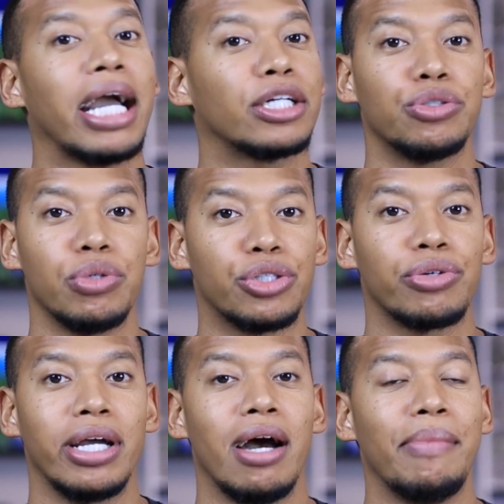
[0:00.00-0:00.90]
next to a
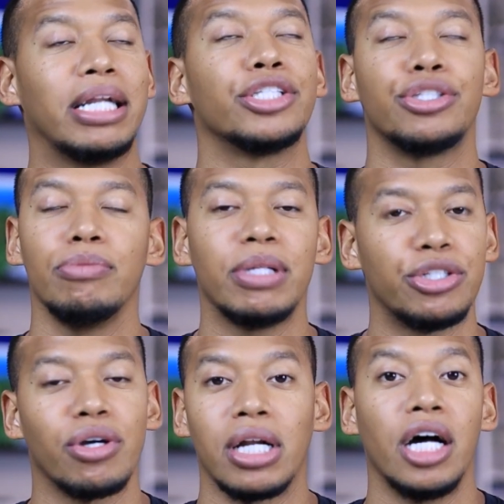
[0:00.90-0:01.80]
trim and assume
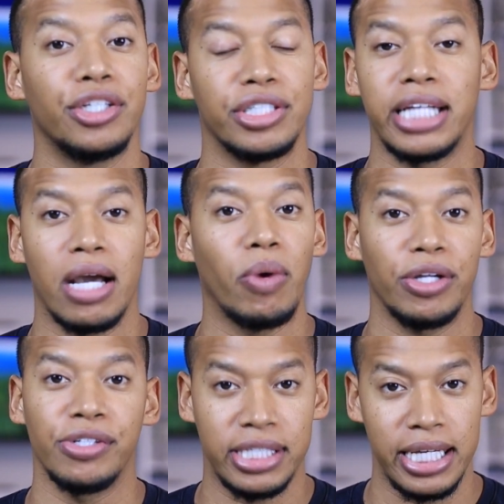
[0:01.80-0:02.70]
that you're gonna understand
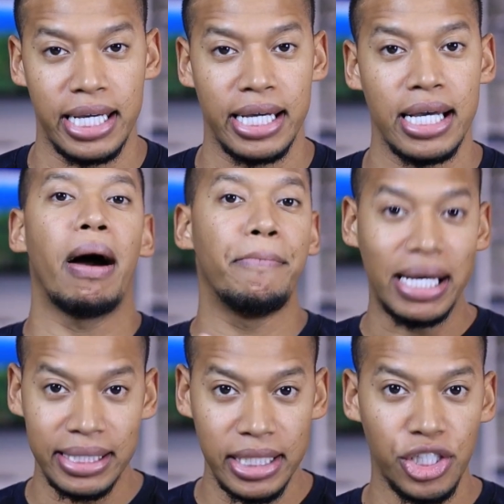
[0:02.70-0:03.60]
what you're seeing. My
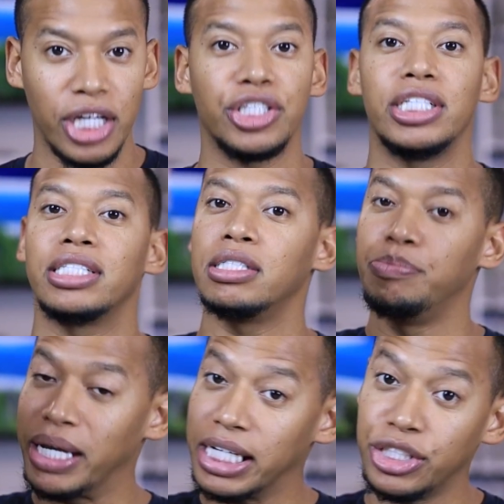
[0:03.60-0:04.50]
best suggestion is as
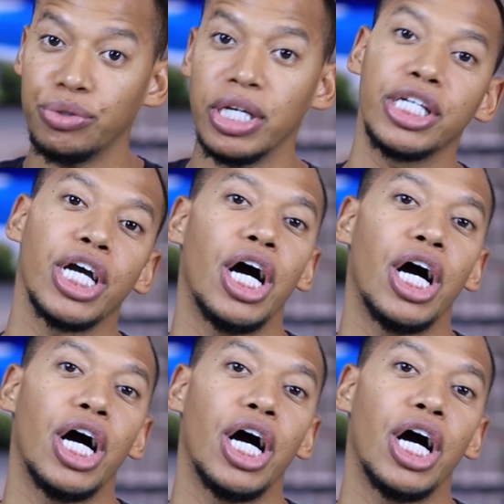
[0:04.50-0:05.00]
big as you can